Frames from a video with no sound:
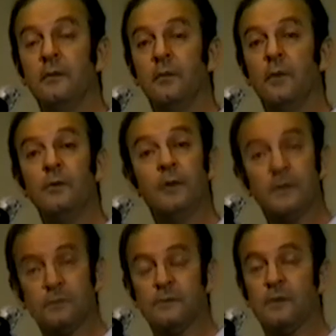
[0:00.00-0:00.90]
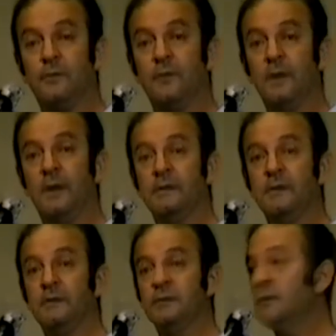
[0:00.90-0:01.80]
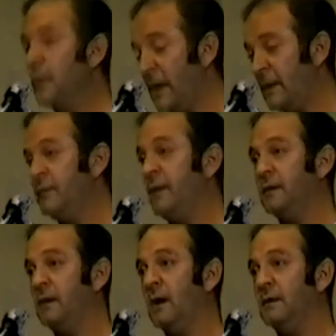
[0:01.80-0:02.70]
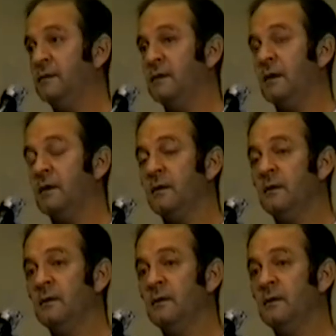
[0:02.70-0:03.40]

when you get your self-realization, you have that yardstick.